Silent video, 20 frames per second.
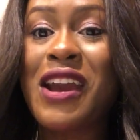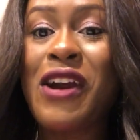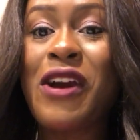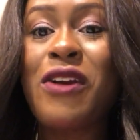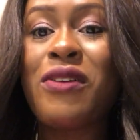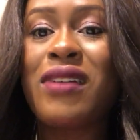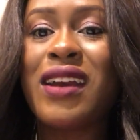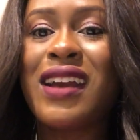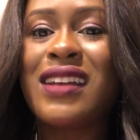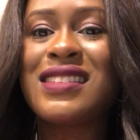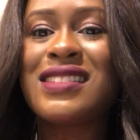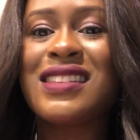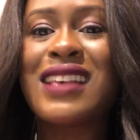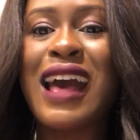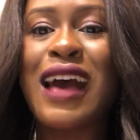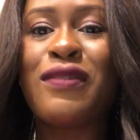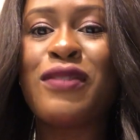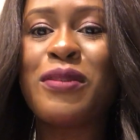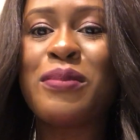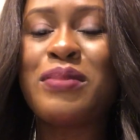All right,
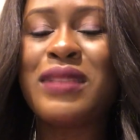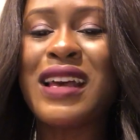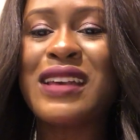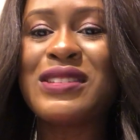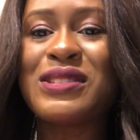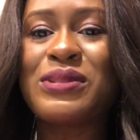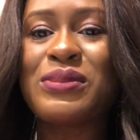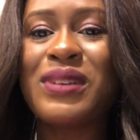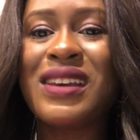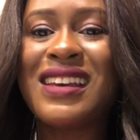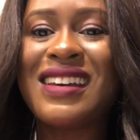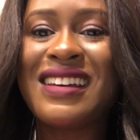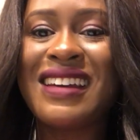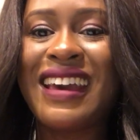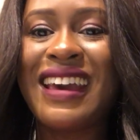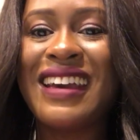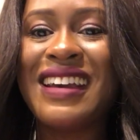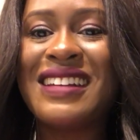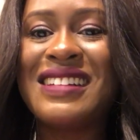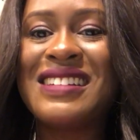have a blessed week
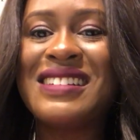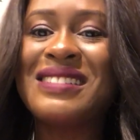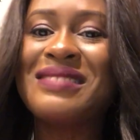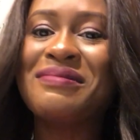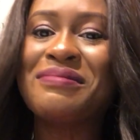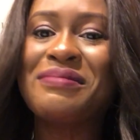ahead.